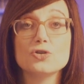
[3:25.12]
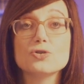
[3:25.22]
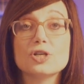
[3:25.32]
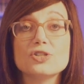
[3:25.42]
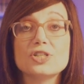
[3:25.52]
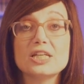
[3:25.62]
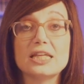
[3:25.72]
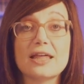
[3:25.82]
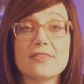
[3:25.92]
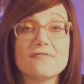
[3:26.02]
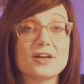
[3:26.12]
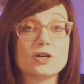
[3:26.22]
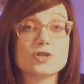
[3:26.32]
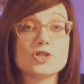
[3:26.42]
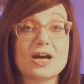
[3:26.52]
you can see that the
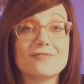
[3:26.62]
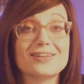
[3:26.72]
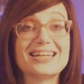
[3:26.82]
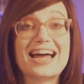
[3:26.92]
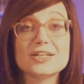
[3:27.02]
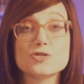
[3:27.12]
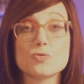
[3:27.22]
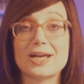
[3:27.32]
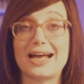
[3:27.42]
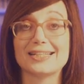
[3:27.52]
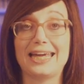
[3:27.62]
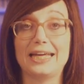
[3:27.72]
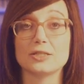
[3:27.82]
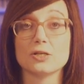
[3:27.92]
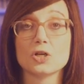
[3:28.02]
finger should have a natural
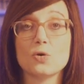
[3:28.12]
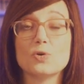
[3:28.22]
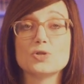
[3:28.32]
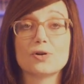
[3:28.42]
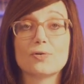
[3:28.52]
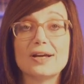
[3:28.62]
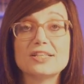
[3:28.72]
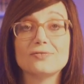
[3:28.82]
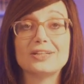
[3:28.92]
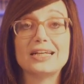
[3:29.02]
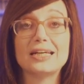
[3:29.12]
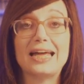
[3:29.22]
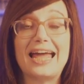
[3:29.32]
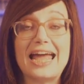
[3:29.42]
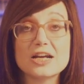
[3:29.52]
cascade which progressively
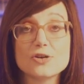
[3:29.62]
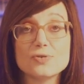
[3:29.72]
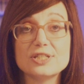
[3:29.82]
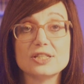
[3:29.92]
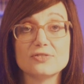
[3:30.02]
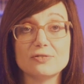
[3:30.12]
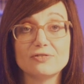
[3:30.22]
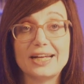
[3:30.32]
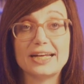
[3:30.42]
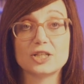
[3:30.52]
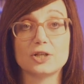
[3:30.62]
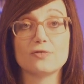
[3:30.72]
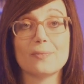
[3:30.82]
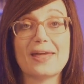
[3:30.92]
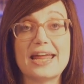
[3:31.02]
increases in flexion
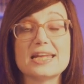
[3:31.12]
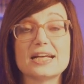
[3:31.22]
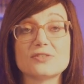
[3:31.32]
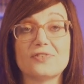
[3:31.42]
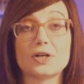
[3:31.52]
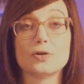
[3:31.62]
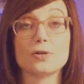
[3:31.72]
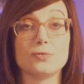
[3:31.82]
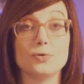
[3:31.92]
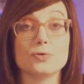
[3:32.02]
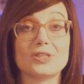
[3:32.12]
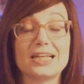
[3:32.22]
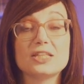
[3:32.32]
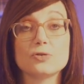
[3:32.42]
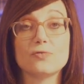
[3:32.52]
from the index finger through to the
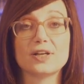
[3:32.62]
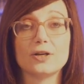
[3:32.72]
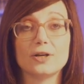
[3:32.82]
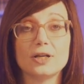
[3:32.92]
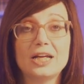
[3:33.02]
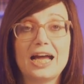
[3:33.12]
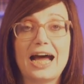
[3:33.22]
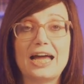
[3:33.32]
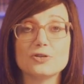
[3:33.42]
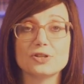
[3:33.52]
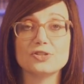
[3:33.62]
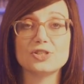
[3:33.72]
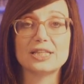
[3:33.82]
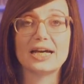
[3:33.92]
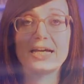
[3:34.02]
little finger, and you can see